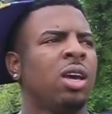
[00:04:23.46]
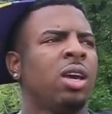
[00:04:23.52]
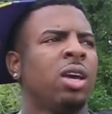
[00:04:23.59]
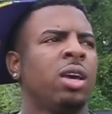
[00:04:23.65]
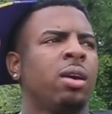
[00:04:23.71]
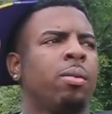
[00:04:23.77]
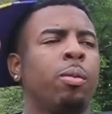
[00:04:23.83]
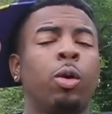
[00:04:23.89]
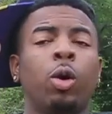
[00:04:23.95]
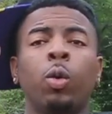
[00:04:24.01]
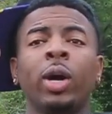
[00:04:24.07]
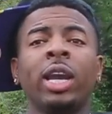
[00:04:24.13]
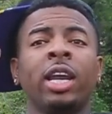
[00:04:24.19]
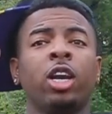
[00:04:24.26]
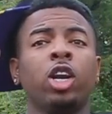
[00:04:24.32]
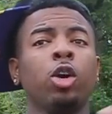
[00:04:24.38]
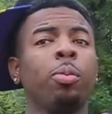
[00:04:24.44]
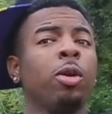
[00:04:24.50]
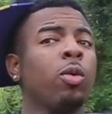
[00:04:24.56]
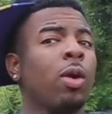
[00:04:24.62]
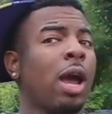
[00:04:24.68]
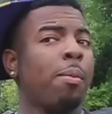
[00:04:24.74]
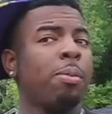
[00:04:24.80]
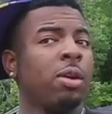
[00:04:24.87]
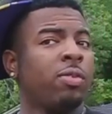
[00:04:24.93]
But I mean, but when they do be
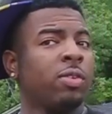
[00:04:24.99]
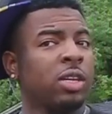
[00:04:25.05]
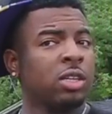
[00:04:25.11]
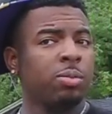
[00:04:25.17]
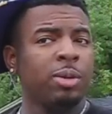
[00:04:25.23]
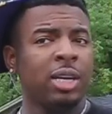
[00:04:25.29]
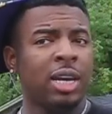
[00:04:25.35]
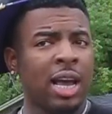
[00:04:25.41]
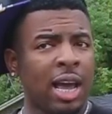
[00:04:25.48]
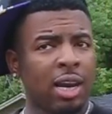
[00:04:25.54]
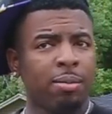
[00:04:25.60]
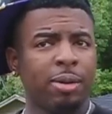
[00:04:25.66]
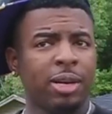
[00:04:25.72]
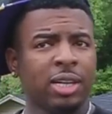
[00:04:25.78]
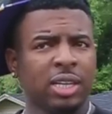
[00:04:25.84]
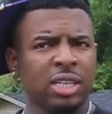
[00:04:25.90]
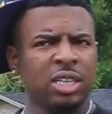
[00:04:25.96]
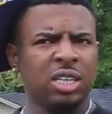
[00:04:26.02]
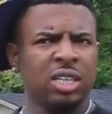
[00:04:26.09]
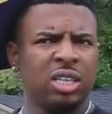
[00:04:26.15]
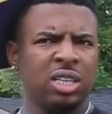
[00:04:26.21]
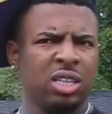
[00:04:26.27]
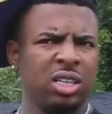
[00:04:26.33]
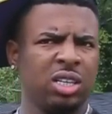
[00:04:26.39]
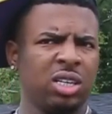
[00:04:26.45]
rap beef, niggas be dying about that shit.